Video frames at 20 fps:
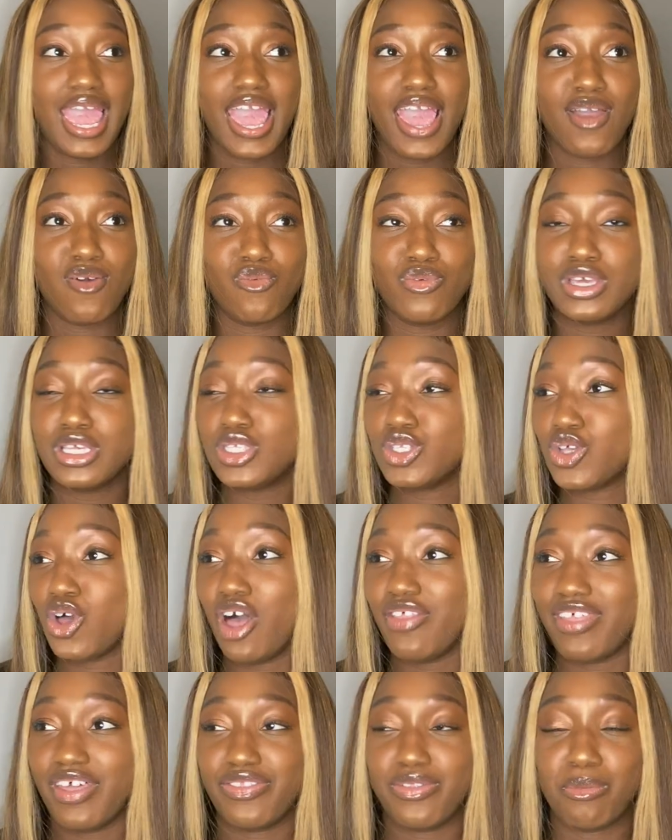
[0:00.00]
and we saw
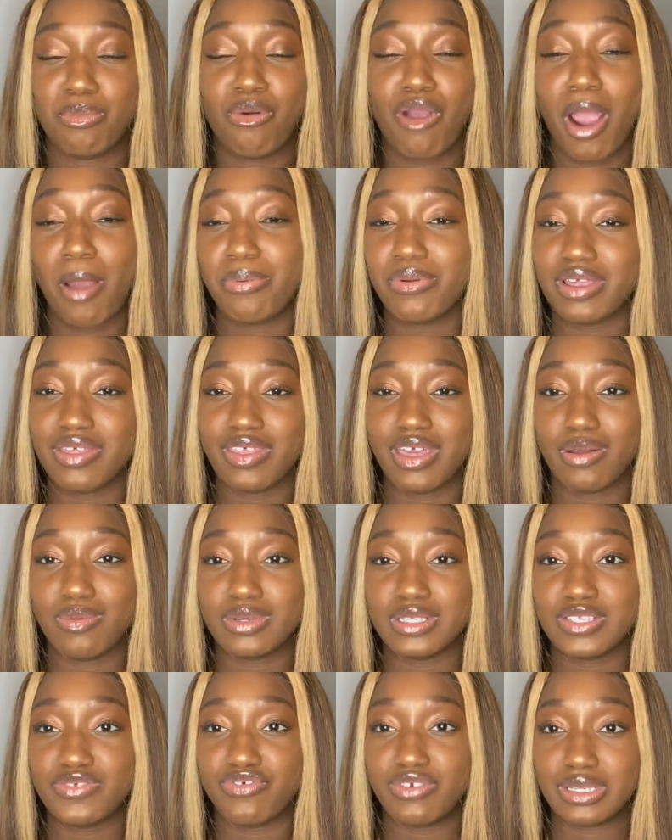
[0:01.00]
that the property that
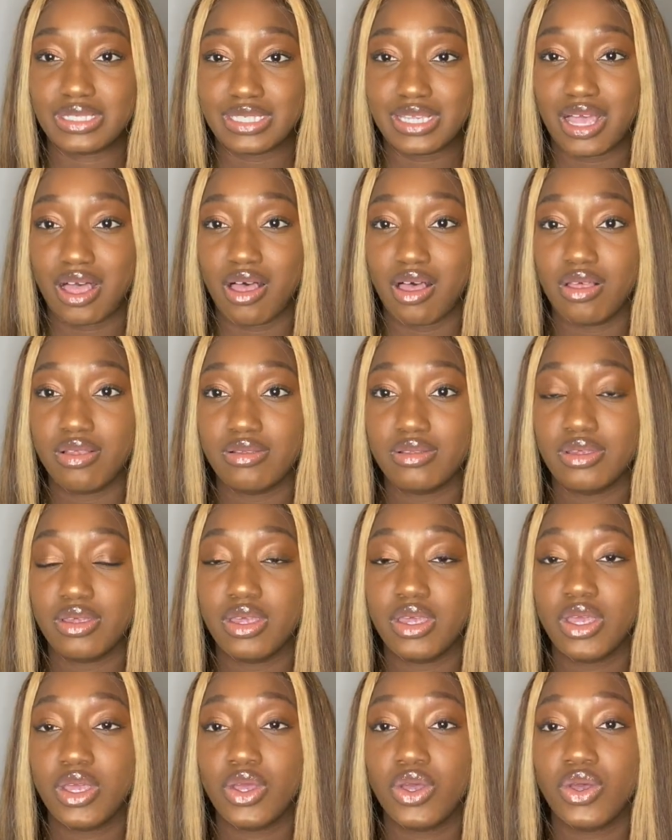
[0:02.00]
was for sale
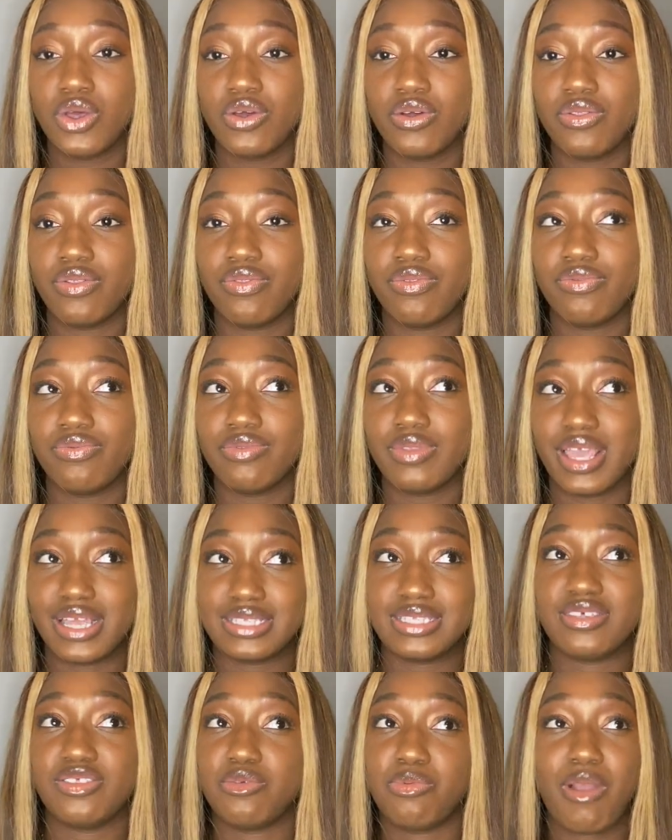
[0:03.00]
next
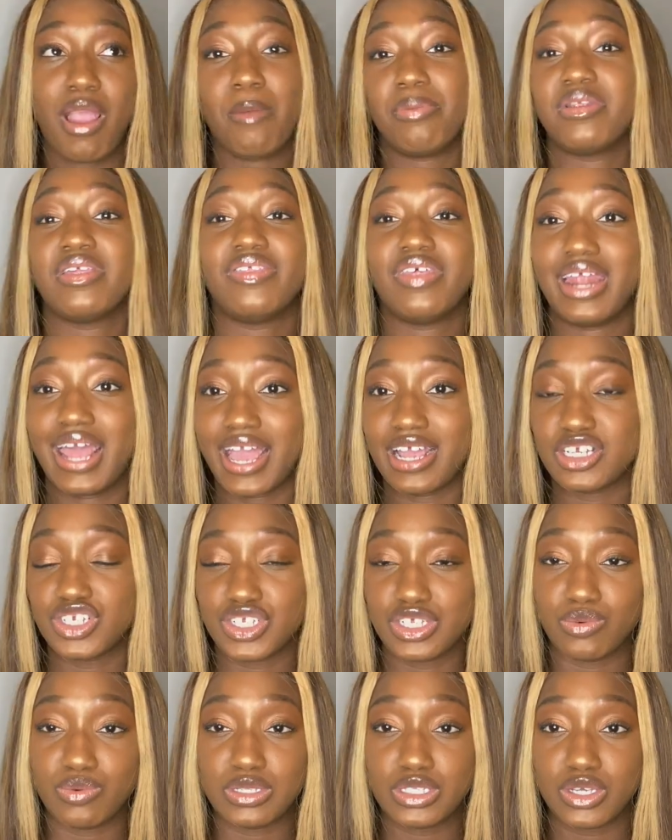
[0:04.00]
to the property that I
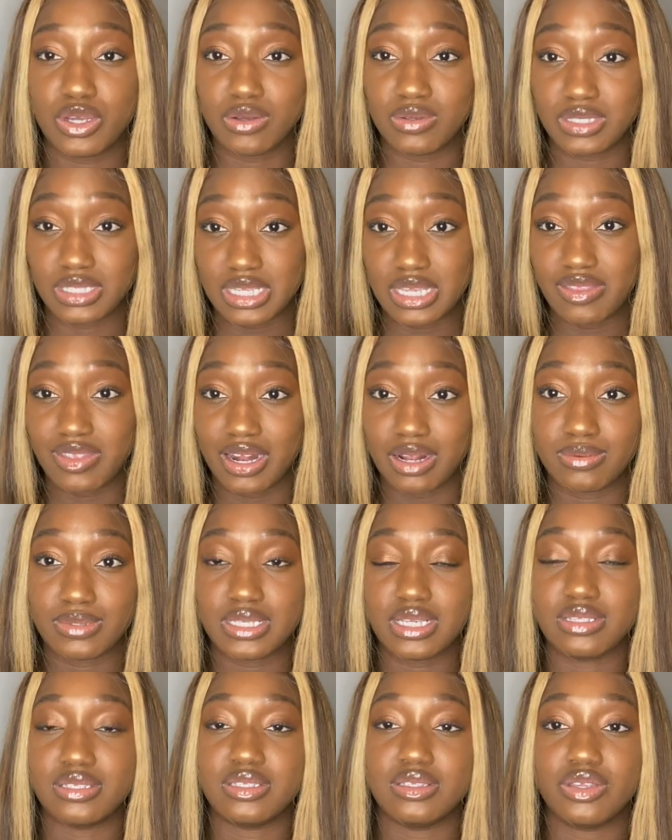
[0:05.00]
actually went to go see that I was
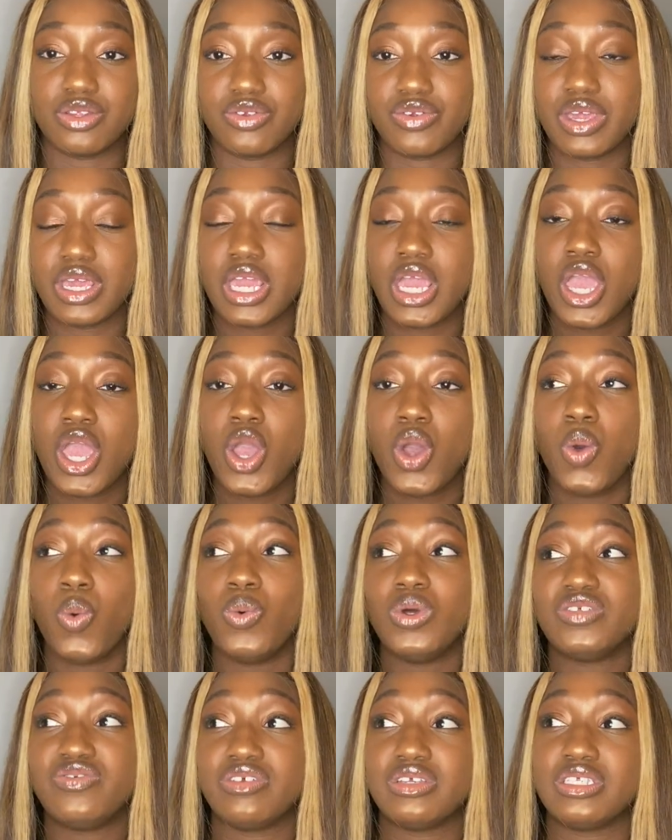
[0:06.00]
considering
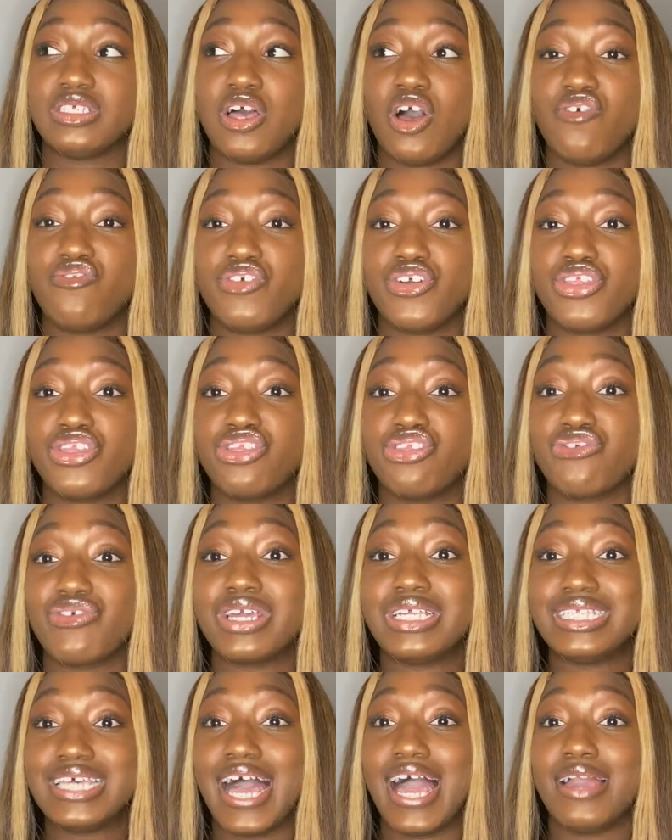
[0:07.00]
was for sale for 3
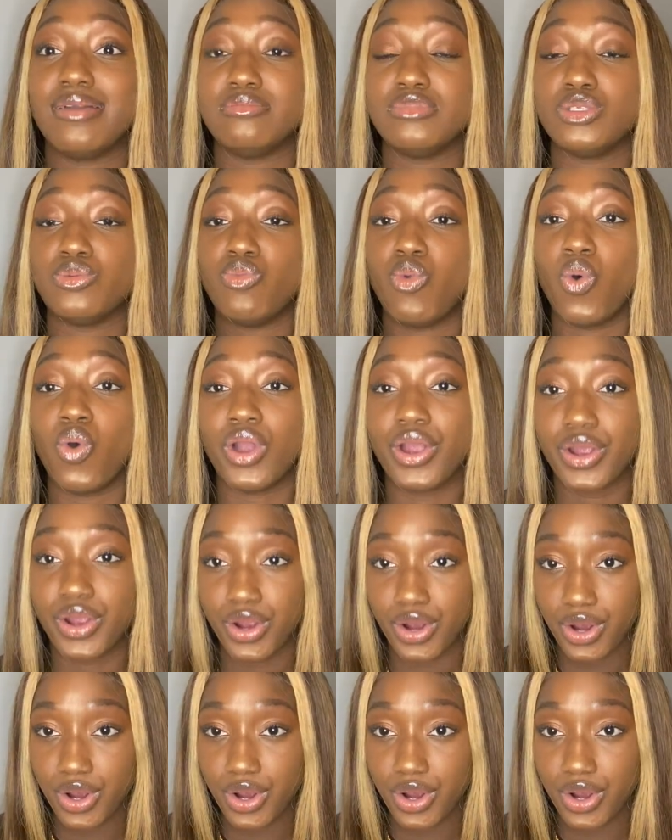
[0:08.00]
times more.